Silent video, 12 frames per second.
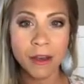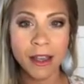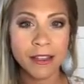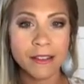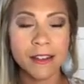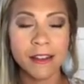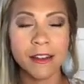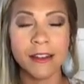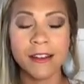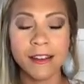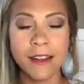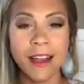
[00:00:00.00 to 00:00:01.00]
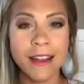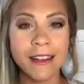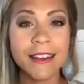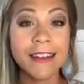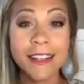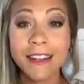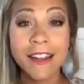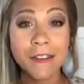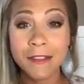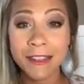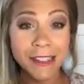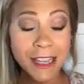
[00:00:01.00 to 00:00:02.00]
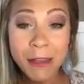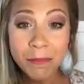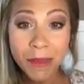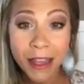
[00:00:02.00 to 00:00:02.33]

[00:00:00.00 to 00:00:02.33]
was, I didn't get enough sleep.